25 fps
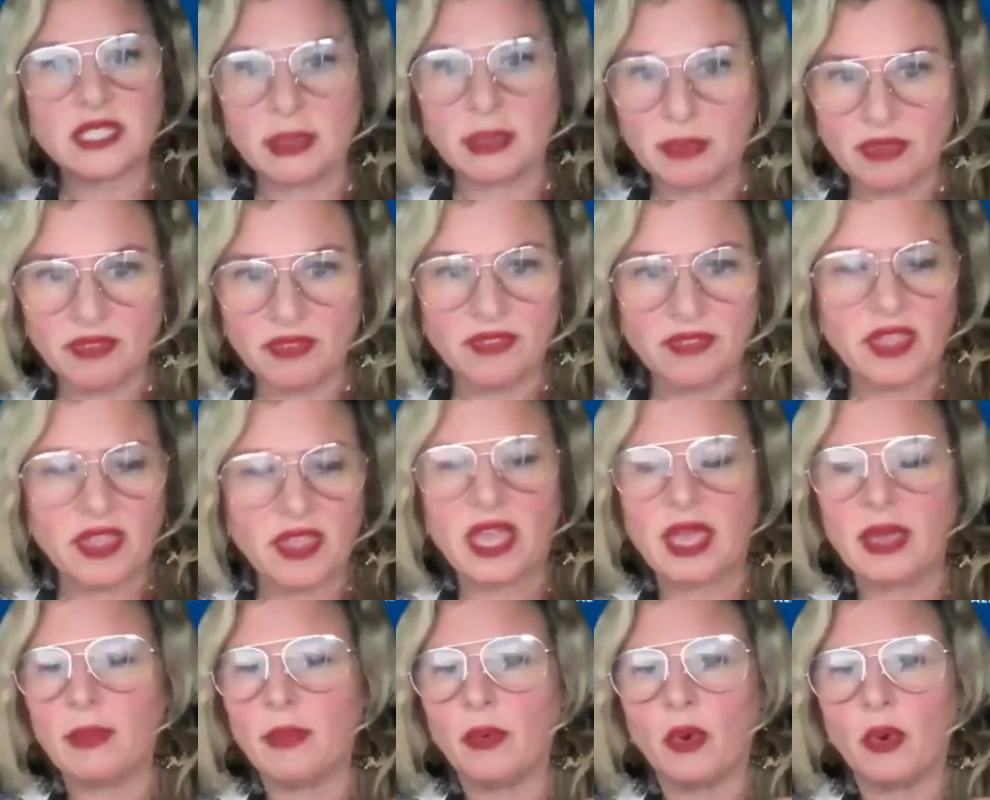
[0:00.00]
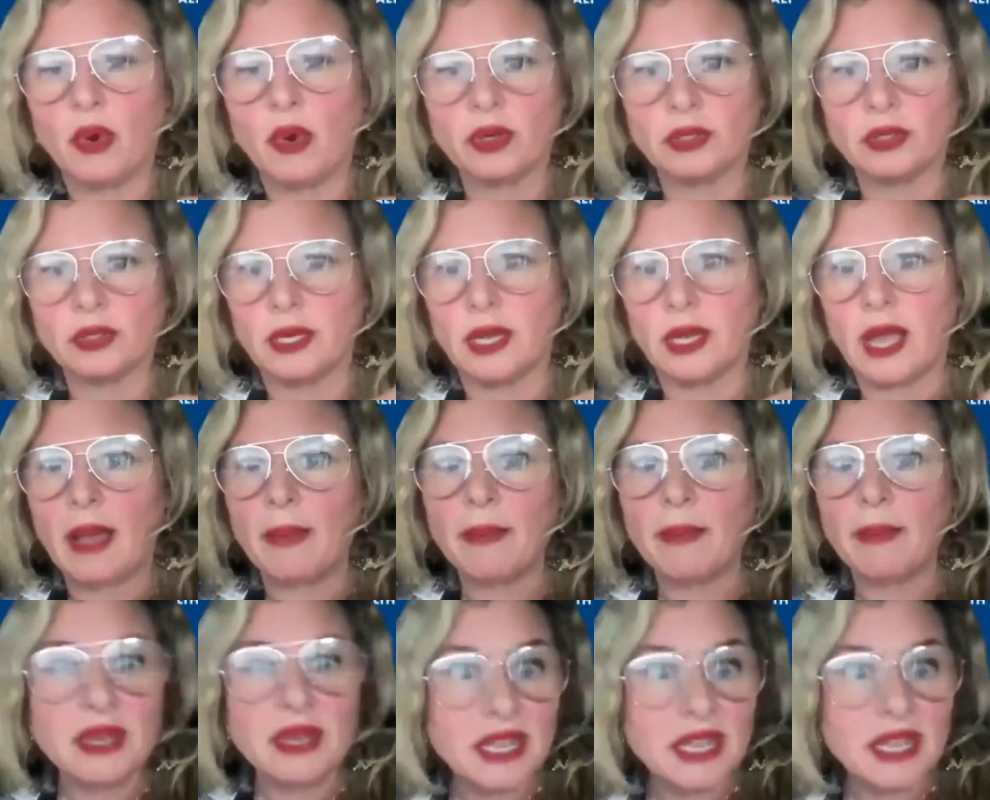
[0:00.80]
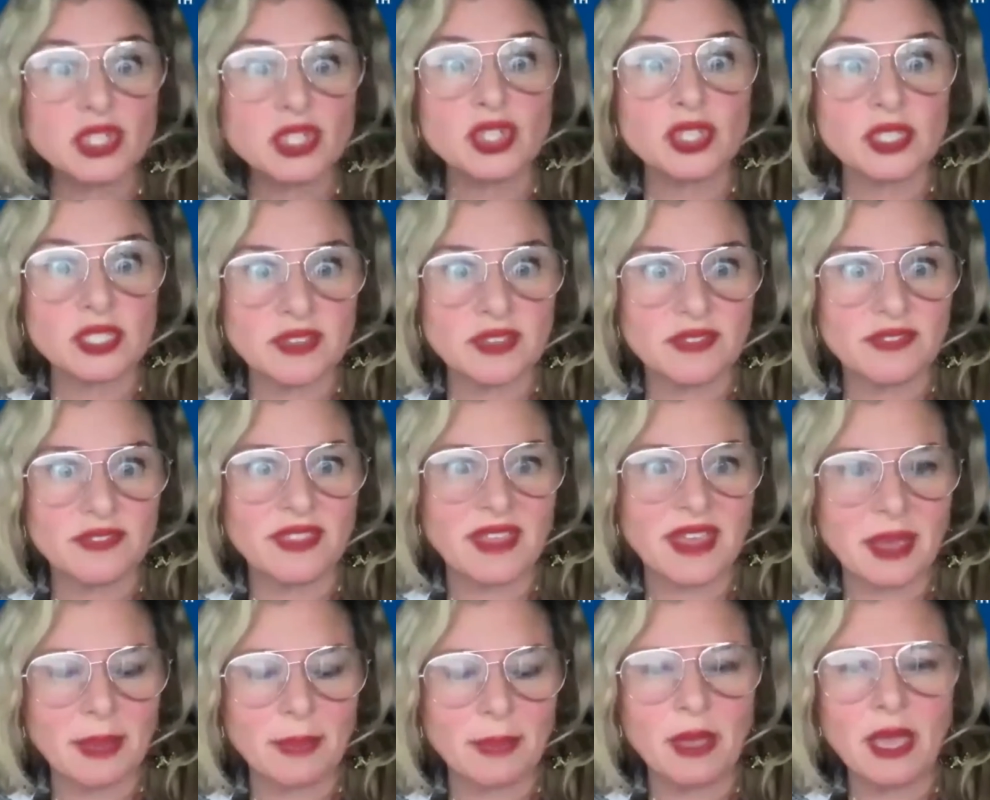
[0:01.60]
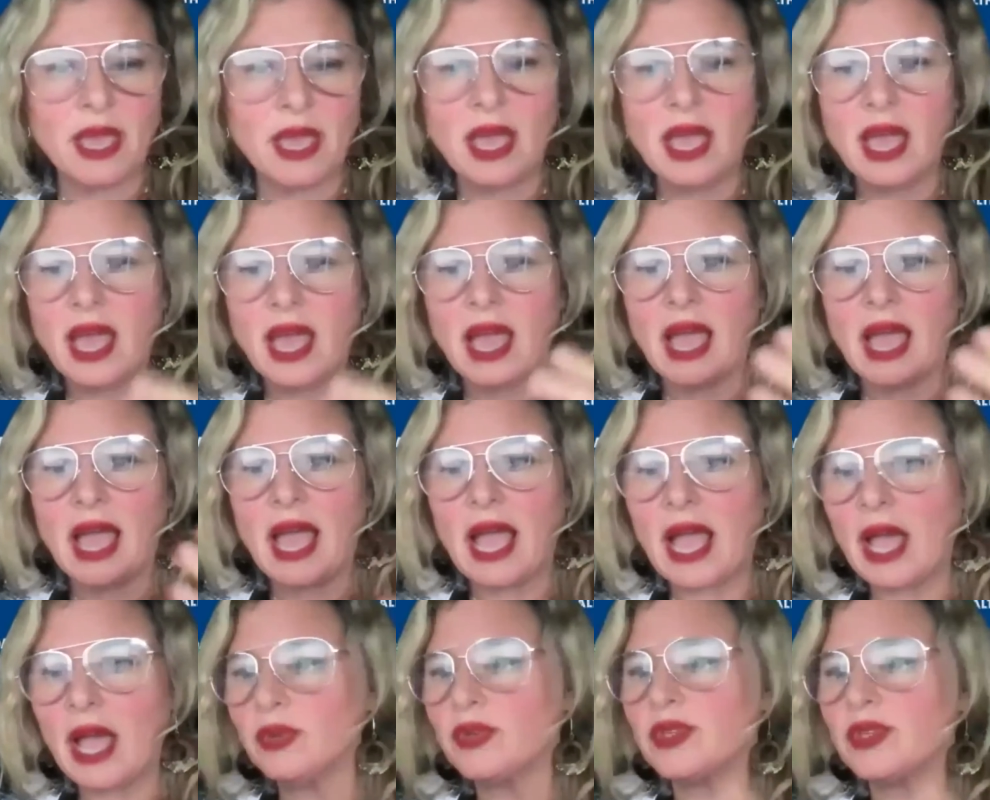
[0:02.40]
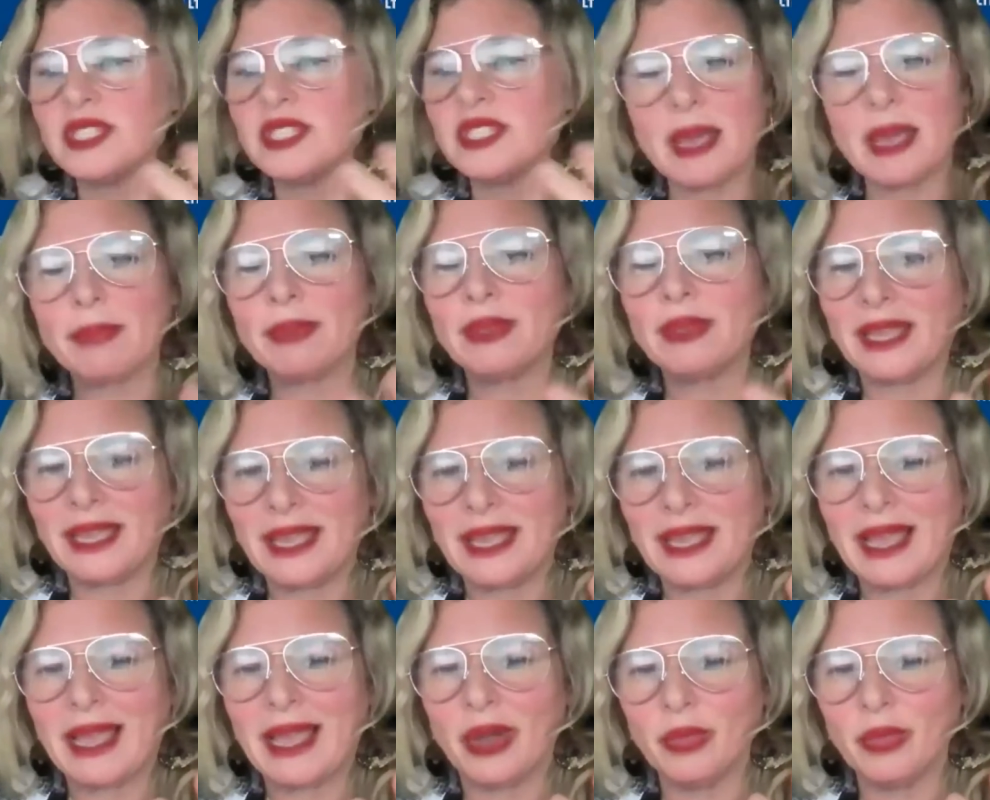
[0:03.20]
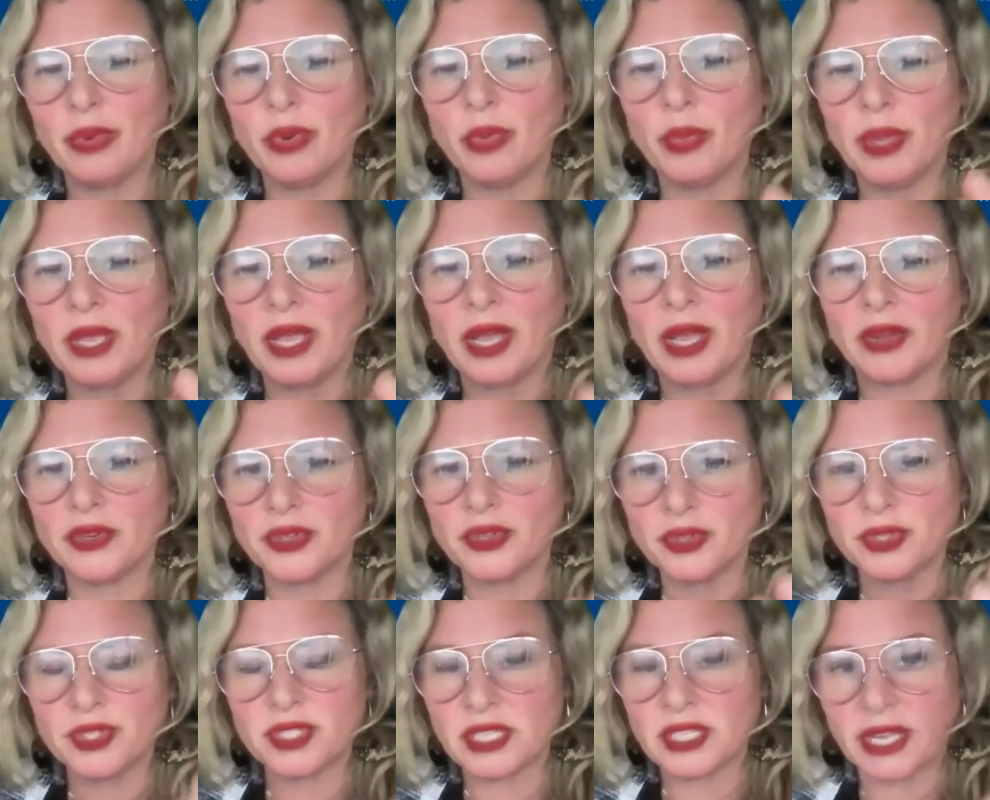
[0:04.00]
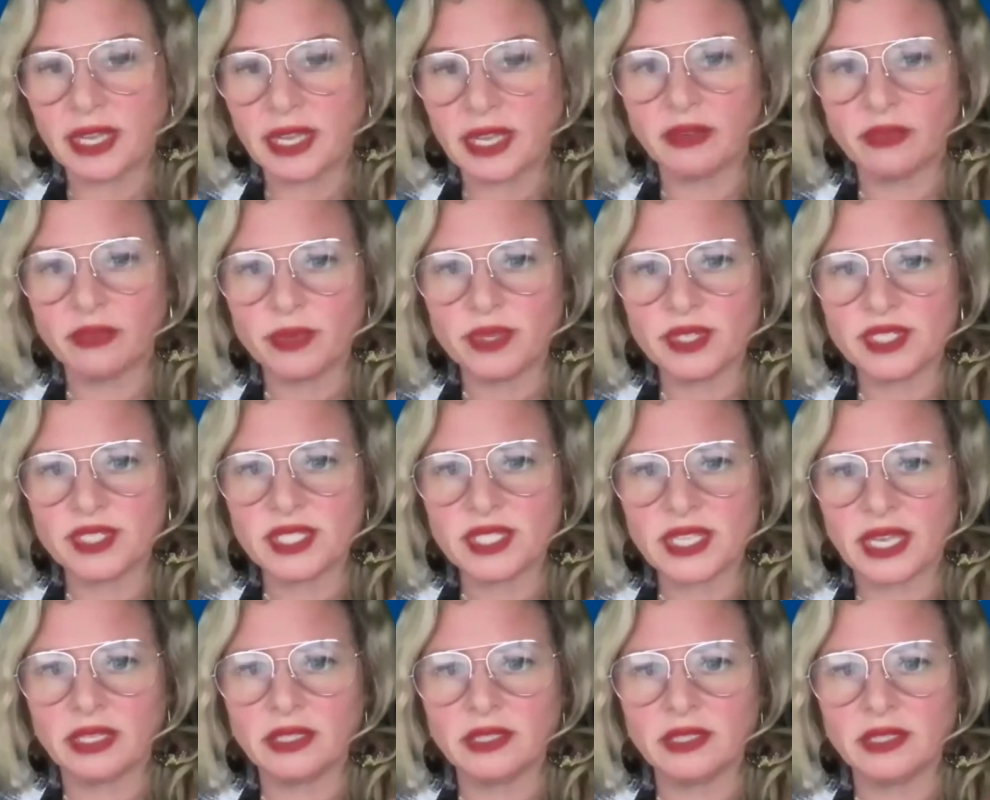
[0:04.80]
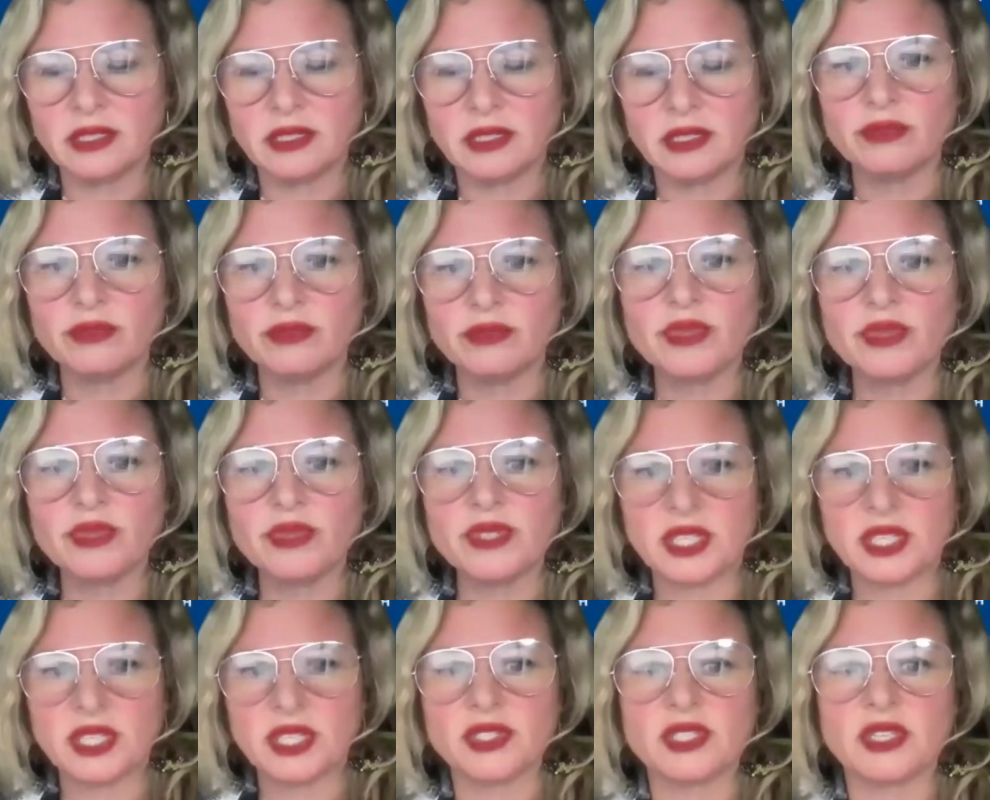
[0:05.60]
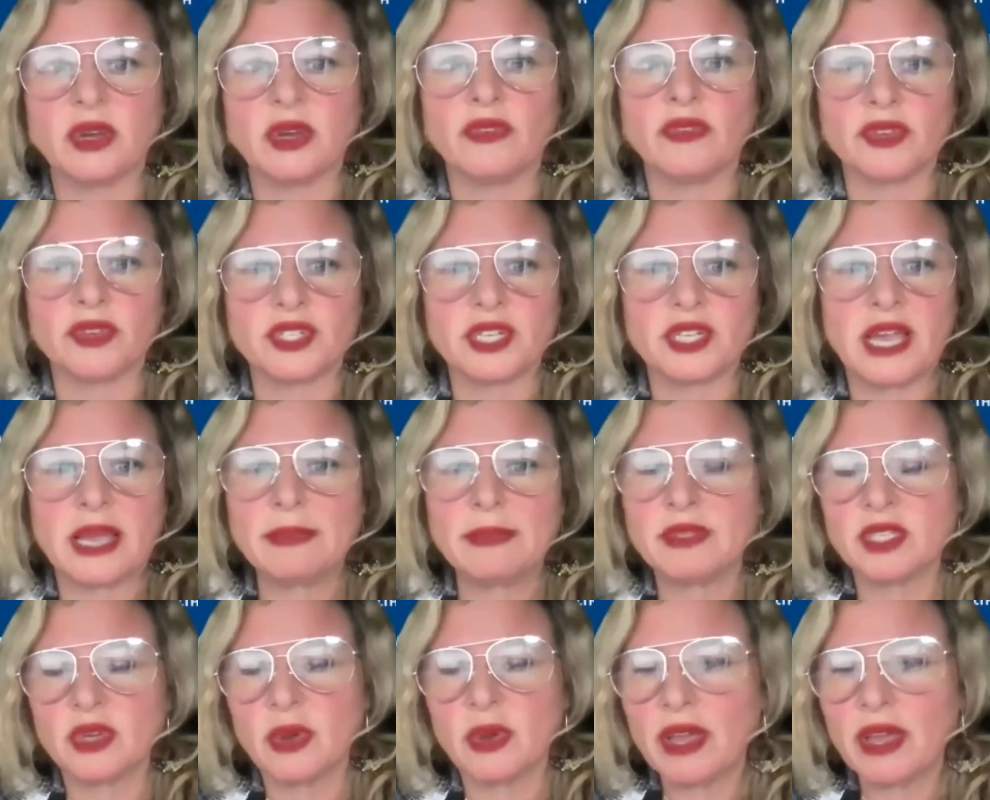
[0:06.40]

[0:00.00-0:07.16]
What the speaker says: some of them or combinations of them, how does that play out when we understand risk and resilience over time?